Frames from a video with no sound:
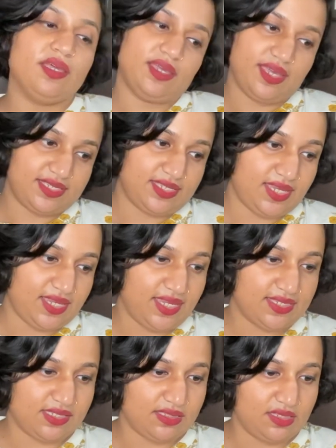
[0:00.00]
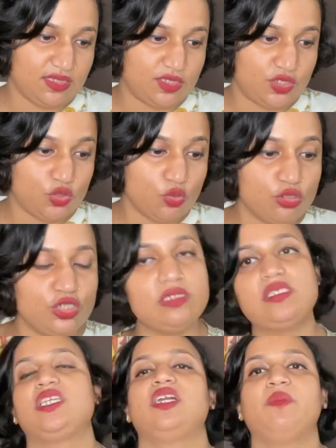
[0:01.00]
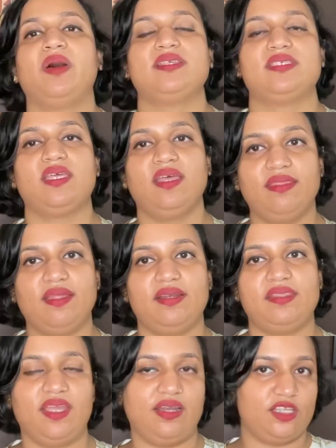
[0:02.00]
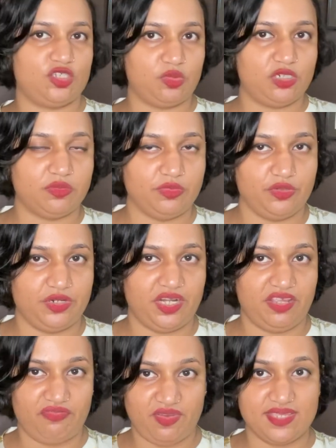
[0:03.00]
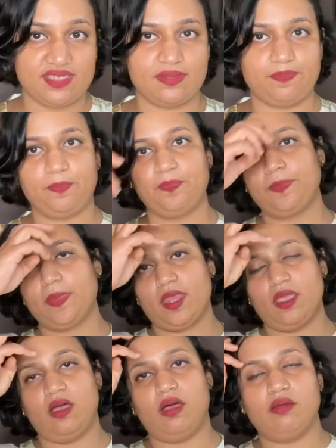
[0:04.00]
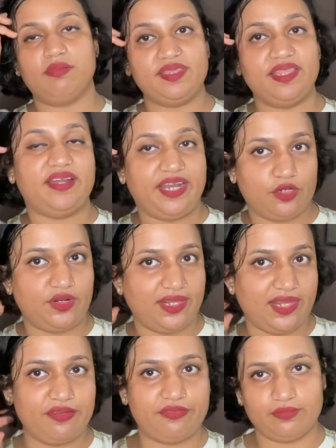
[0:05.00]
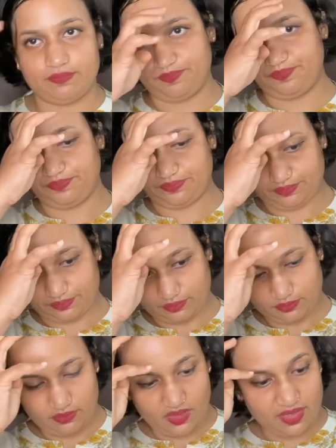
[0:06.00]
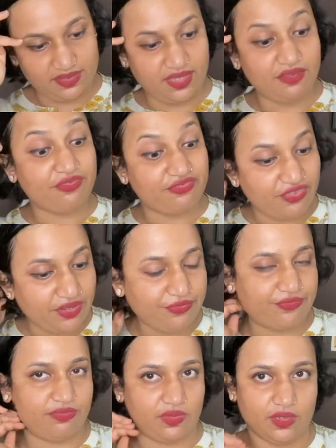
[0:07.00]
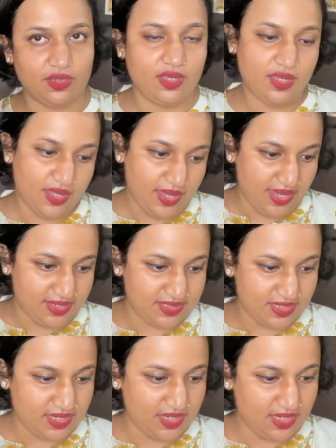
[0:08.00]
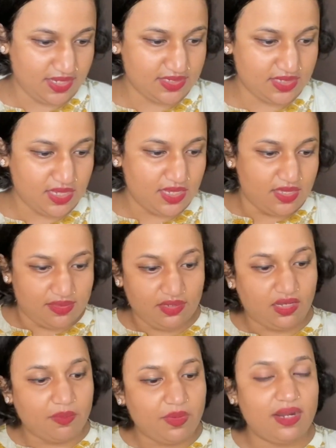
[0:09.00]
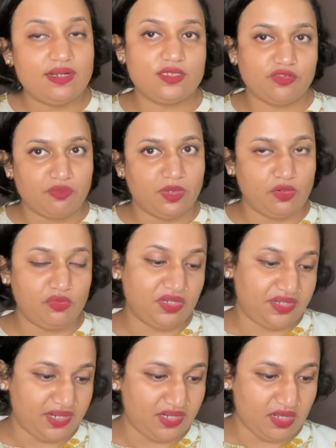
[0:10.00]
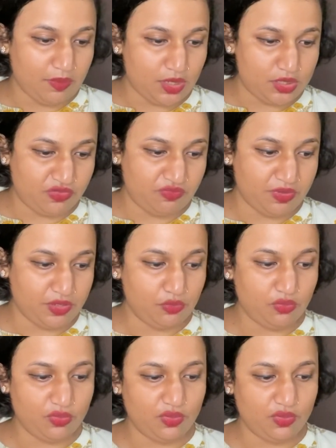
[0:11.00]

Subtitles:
essay is the social stigmas that the untouchable community face in their day-to-day life. The fifth essay is the commands of Manu, the 10 commands of Manu,